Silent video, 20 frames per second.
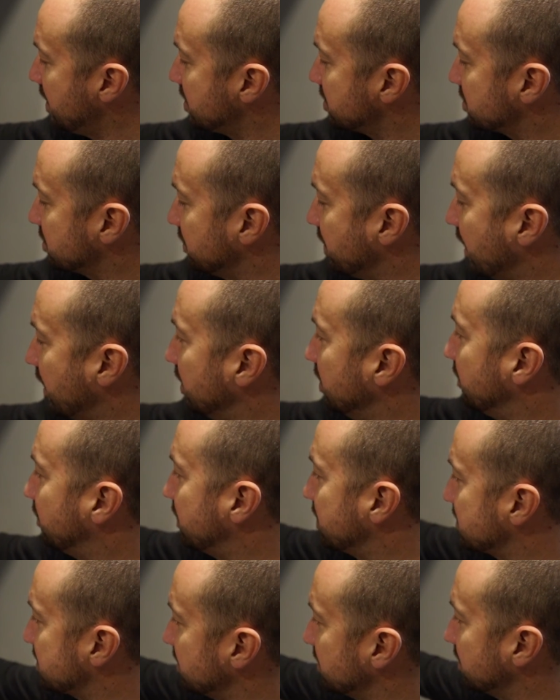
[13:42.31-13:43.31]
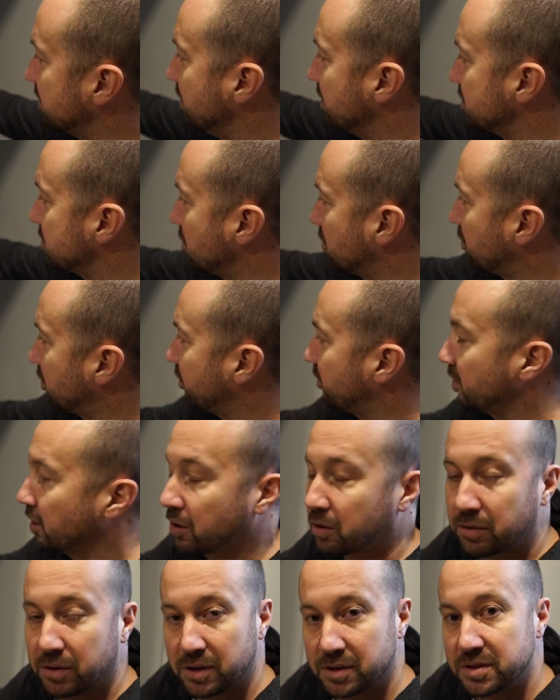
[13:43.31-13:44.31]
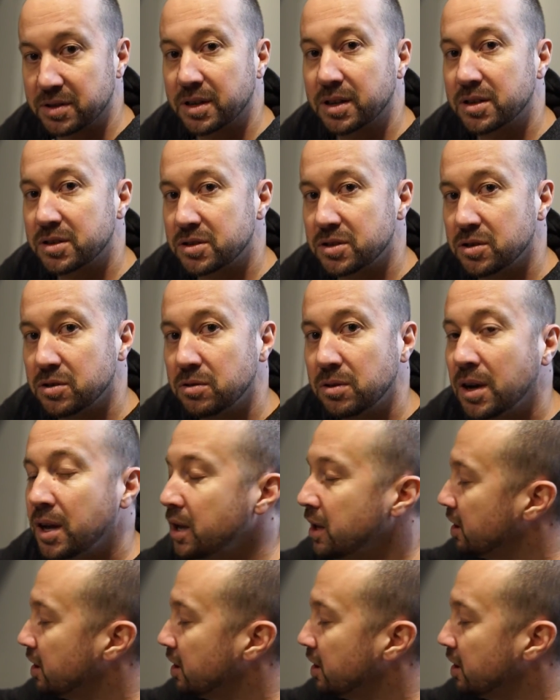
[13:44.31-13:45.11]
so that if this thing does overflow or there's an issue,